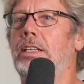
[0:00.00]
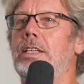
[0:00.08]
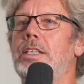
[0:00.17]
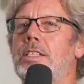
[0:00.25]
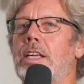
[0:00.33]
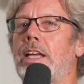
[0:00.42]

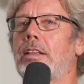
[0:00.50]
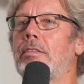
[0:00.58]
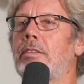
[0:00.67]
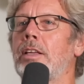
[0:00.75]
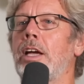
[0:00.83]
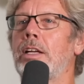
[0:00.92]
he said,
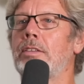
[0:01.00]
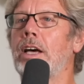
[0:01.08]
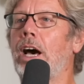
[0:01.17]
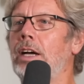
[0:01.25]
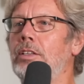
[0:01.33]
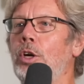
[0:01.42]

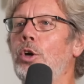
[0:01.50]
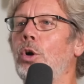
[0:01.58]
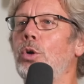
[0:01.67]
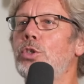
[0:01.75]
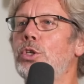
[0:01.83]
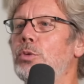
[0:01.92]
the, the
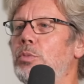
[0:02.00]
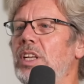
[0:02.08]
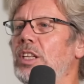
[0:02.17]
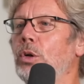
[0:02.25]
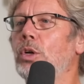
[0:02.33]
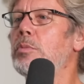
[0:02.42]
goal should
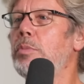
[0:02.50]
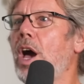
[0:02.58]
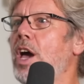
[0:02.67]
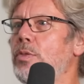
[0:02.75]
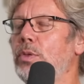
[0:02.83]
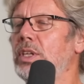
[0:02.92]
be learn
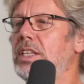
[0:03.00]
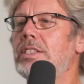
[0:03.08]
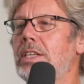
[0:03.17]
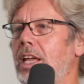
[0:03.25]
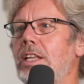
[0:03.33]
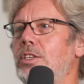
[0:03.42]
Python in
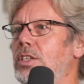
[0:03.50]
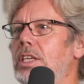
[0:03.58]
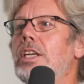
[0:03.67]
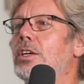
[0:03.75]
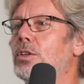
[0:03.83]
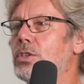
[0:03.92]
ten
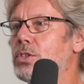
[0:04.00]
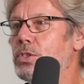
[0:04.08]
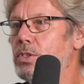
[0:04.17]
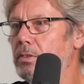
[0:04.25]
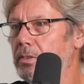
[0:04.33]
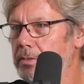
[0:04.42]
years.